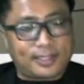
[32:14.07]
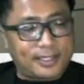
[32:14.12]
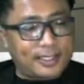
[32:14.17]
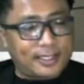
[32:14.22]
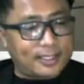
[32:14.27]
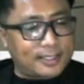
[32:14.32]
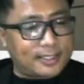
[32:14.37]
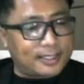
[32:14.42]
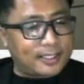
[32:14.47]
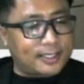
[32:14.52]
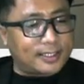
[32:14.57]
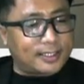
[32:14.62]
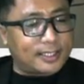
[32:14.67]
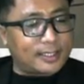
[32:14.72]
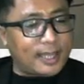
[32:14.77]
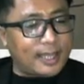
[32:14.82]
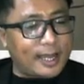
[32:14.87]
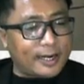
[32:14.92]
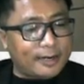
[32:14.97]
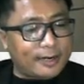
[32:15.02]
It is just a
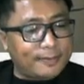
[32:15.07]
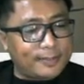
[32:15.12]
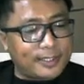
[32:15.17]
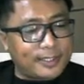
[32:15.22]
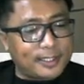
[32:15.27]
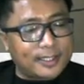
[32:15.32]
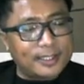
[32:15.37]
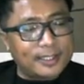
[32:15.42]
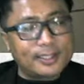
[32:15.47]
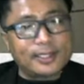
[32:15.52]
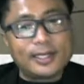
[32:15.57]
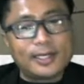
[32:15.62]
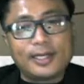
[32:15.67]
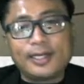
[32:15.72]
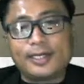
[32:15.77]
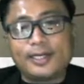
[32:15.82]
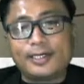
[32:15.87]
diagrammatical